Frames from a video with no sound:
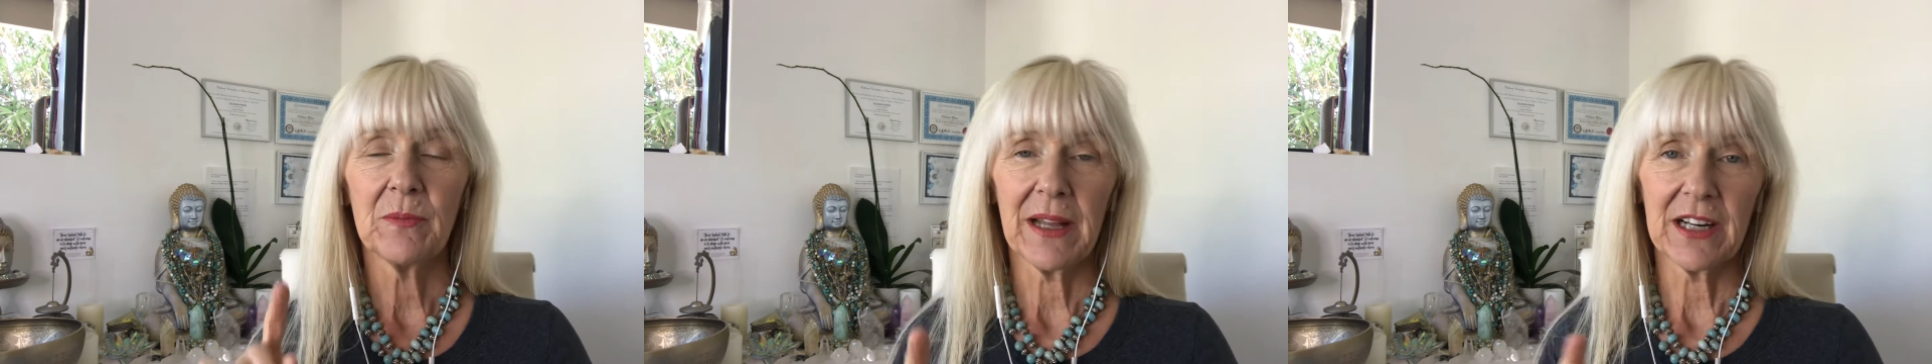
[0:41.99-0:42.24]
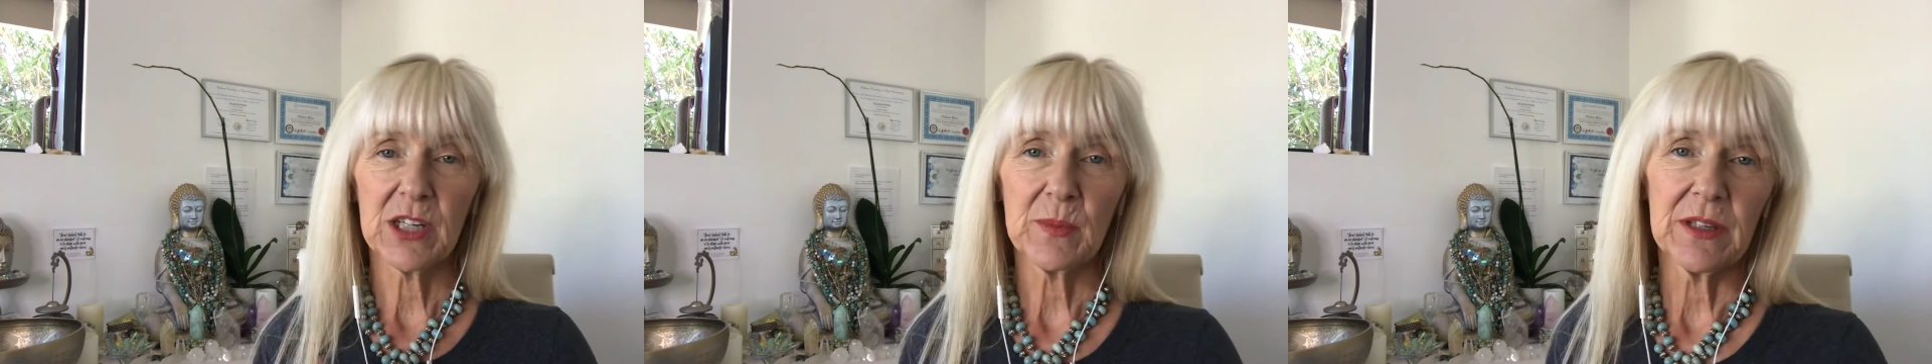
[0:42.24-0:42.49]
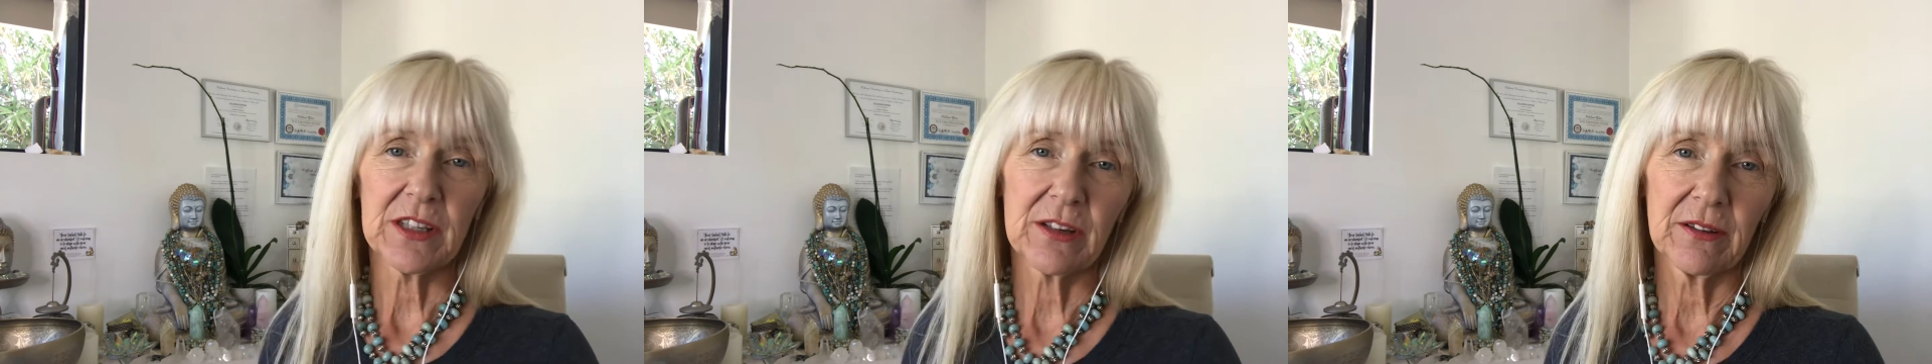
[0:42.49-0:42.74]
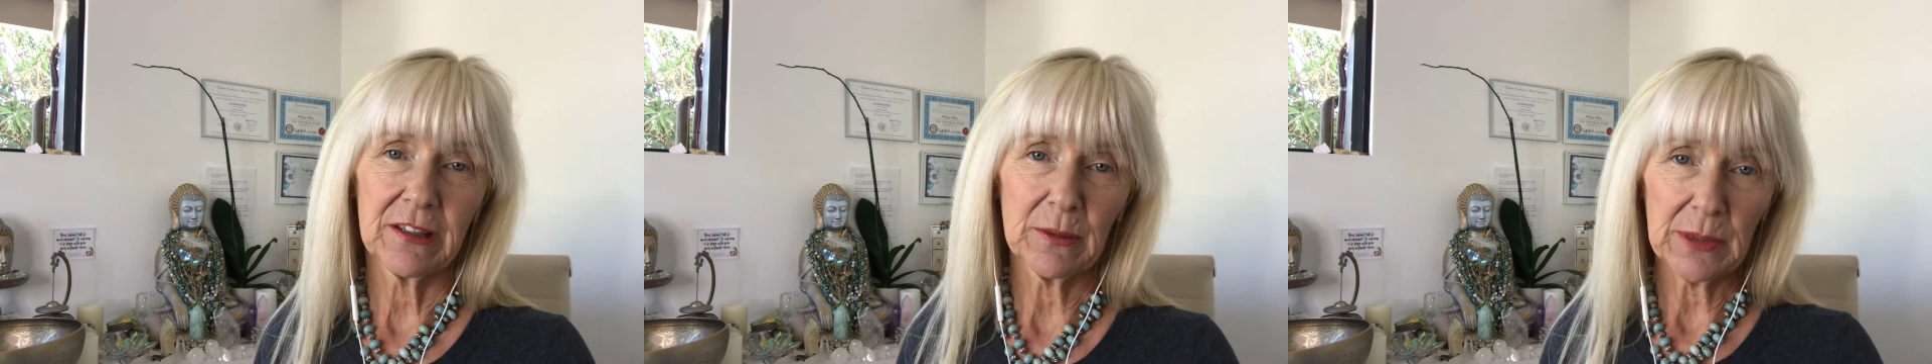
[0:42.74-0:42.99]
management so
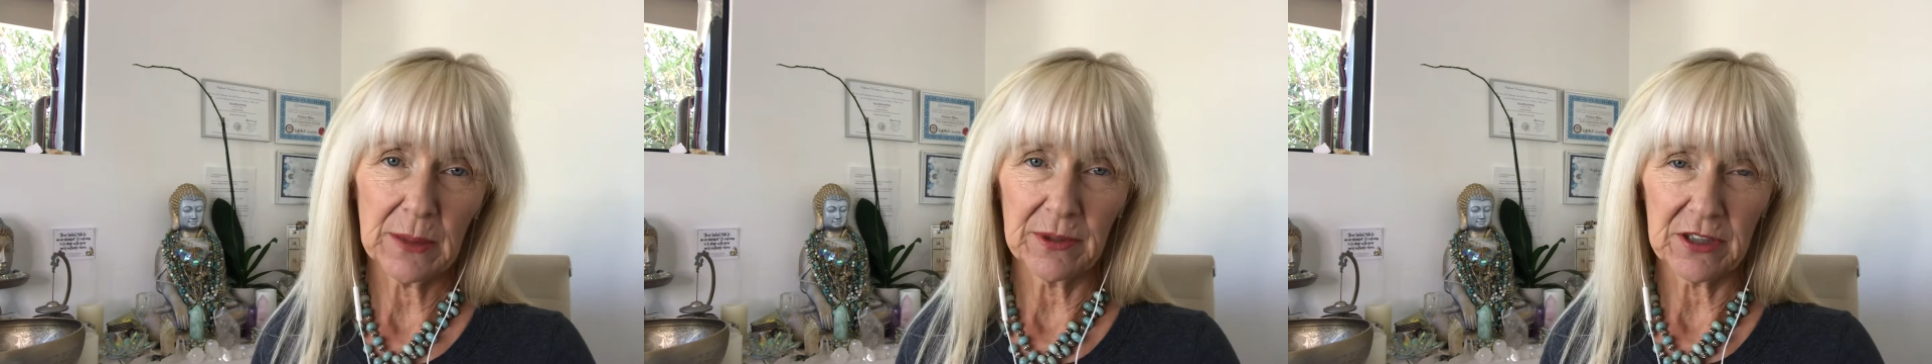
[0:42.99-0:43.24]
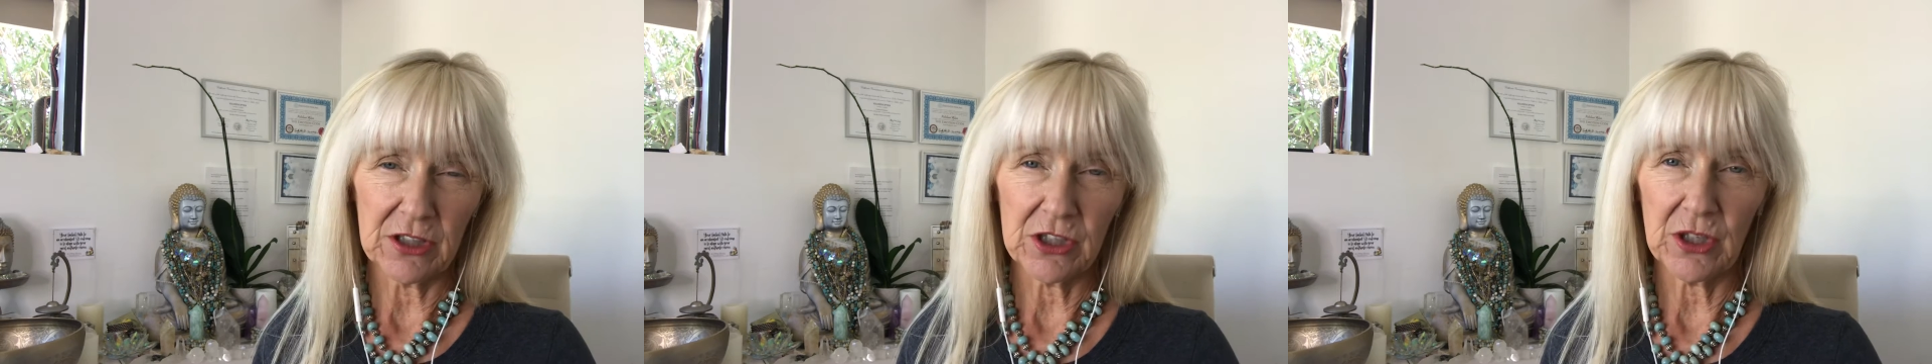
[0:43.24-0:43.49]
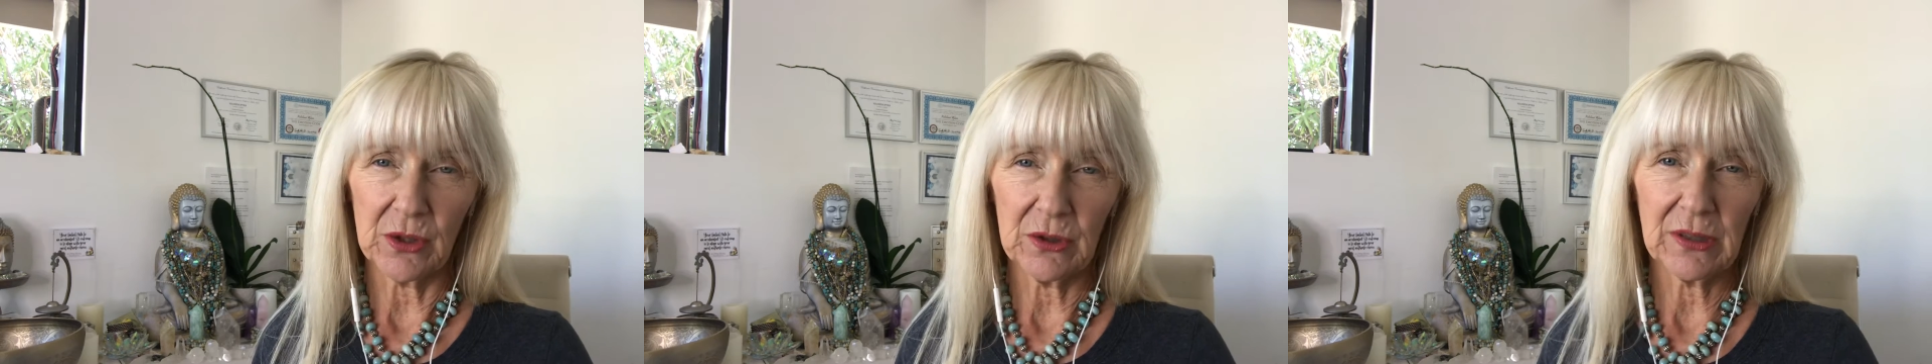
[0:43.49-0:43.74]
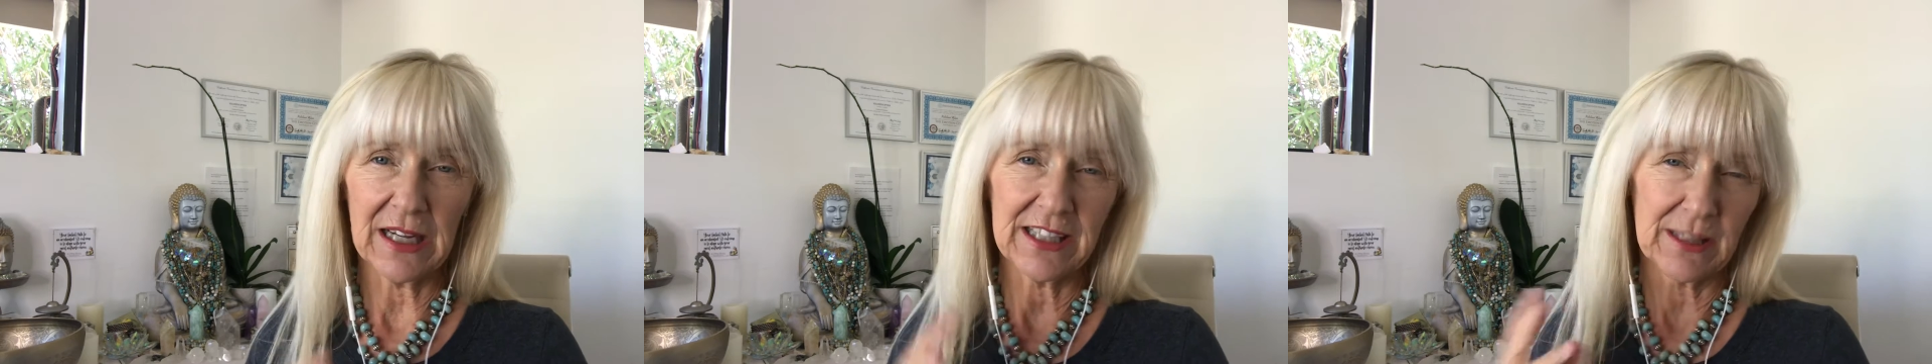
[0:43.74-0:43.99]
they'll be able to show you
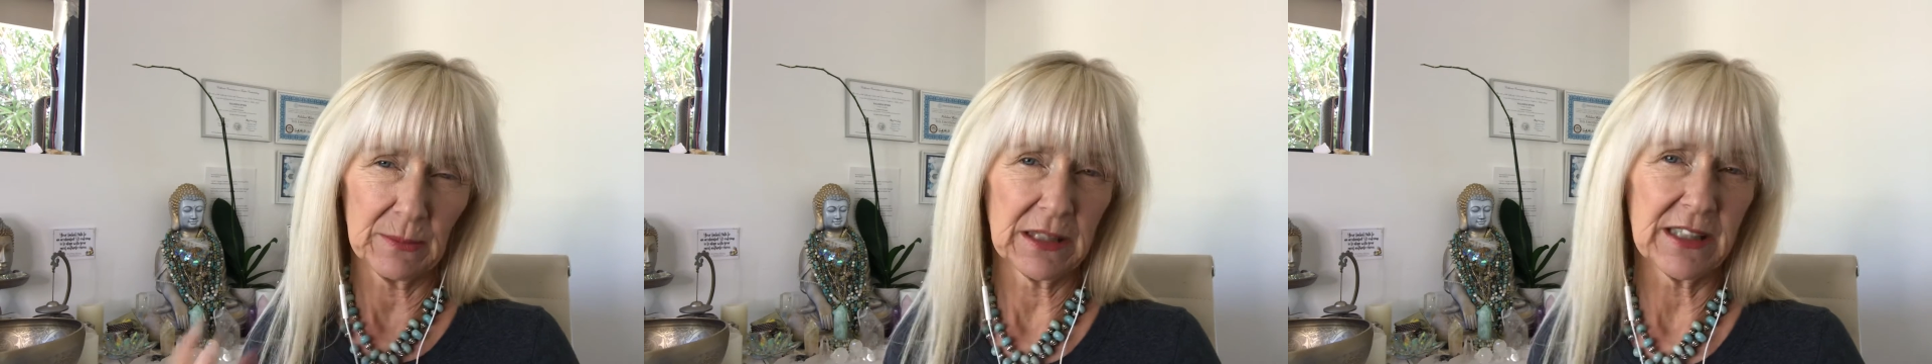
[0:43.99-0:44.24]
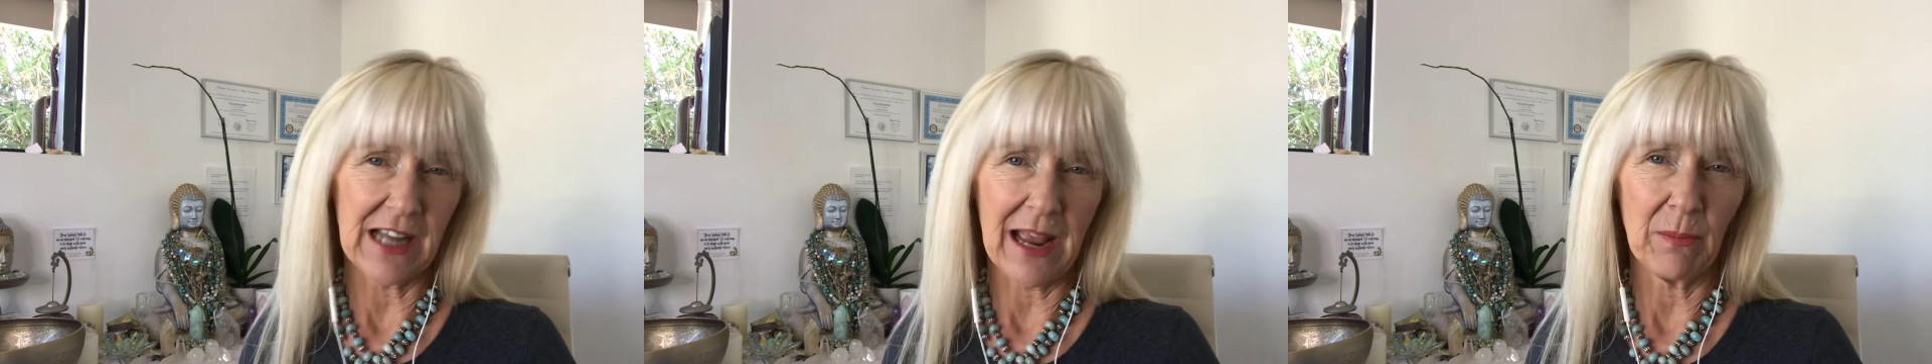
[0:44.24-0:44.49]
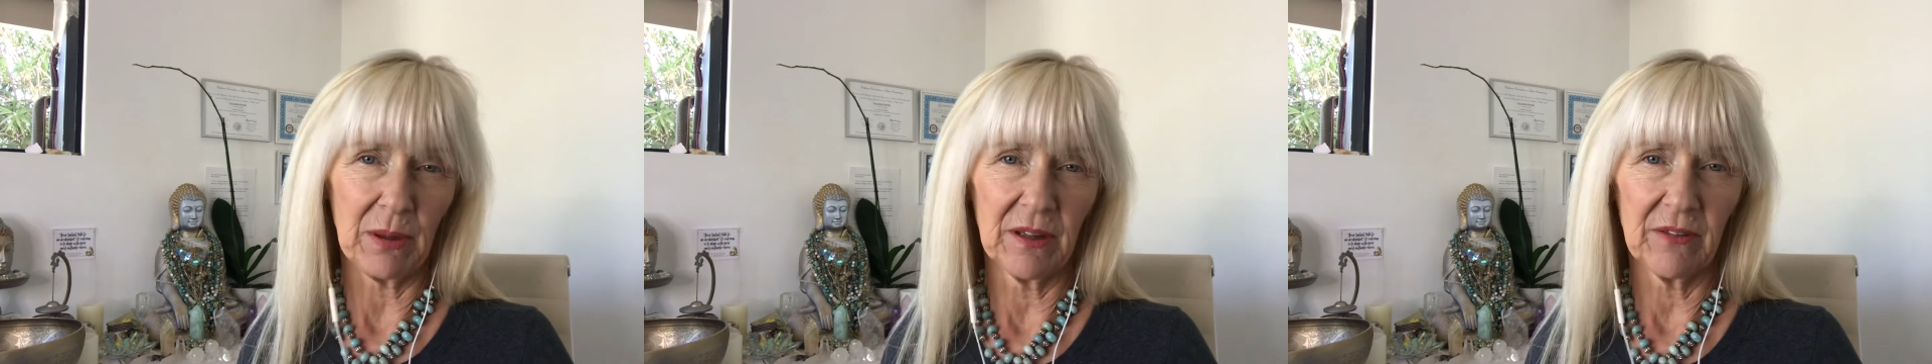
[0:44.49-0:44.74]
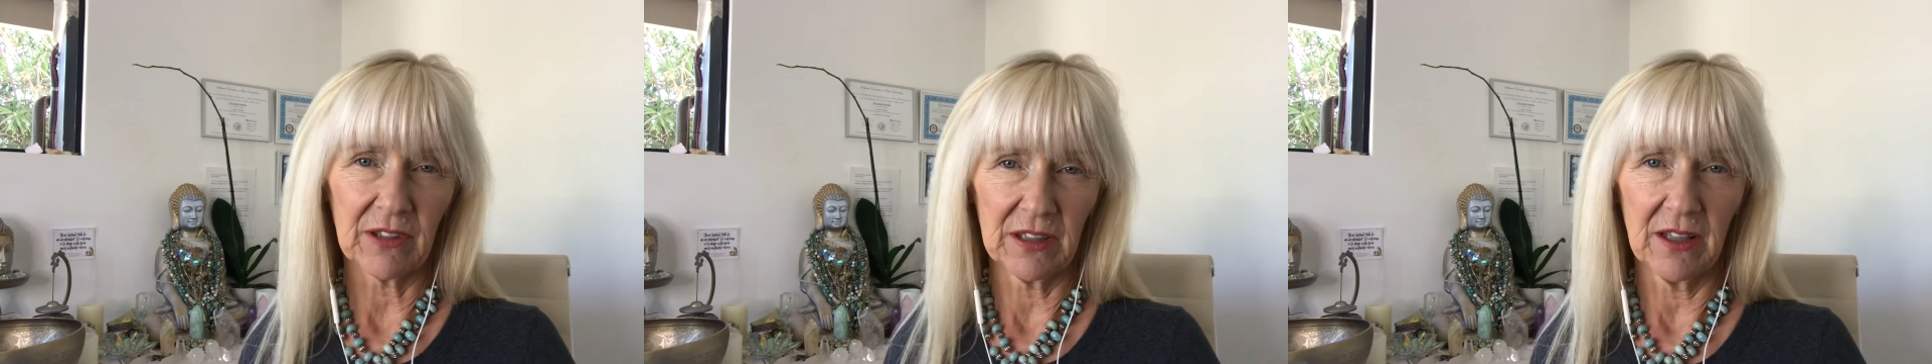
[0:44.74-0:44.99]
guys some example
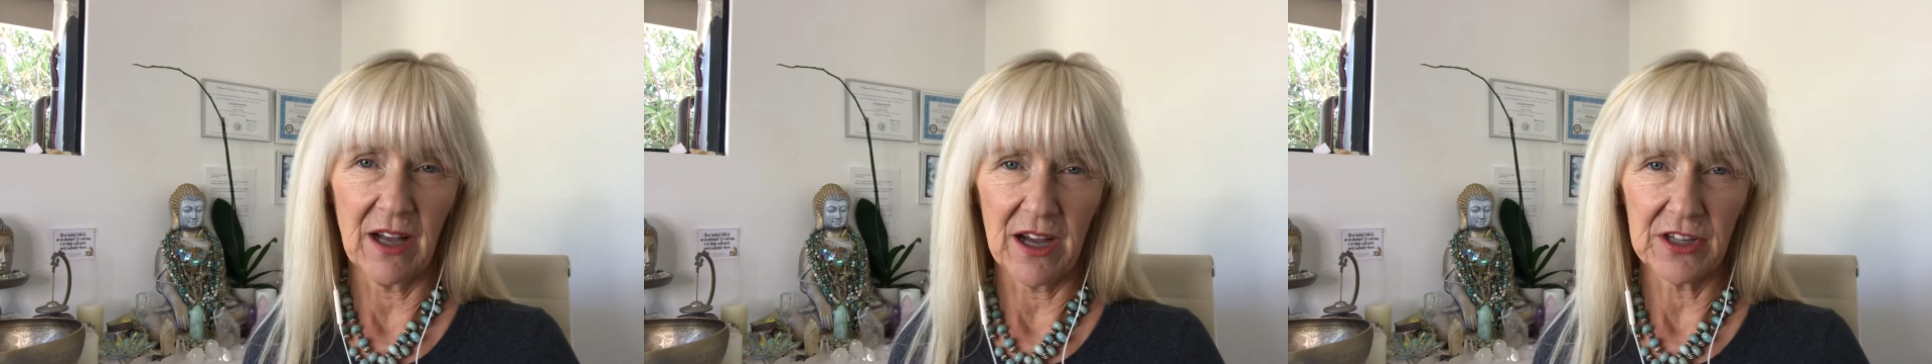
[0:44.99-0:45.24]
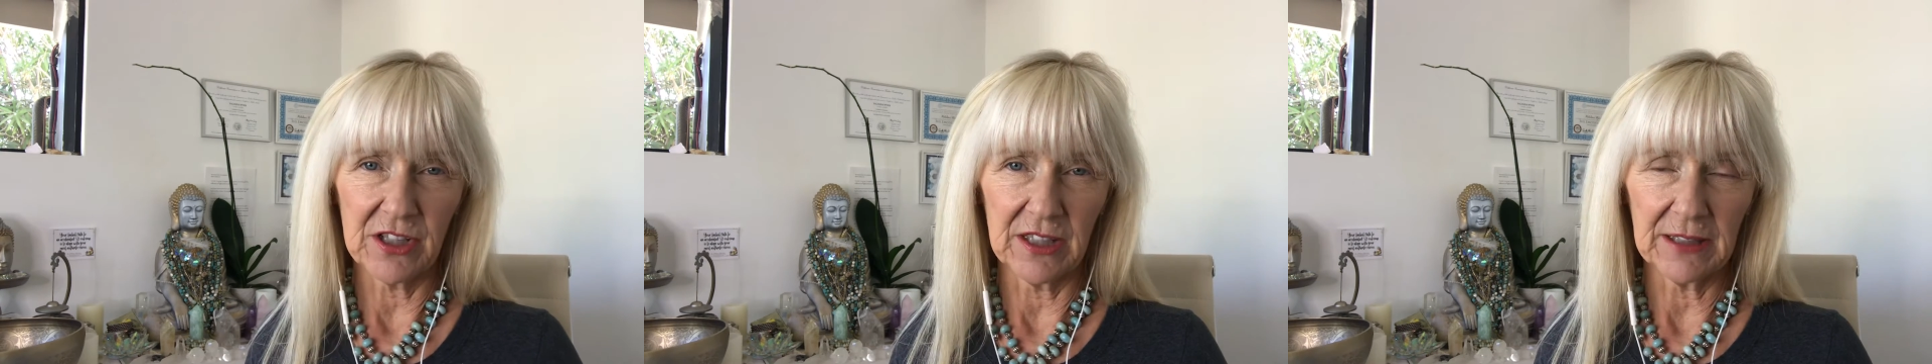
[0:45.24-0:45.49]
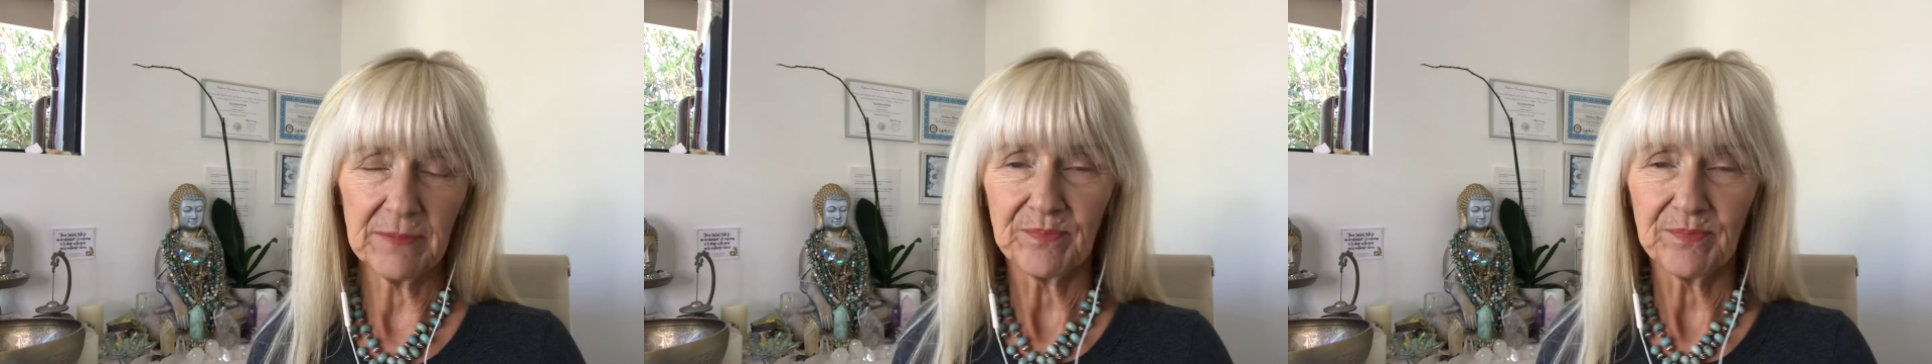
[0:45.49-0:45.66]
of collaging.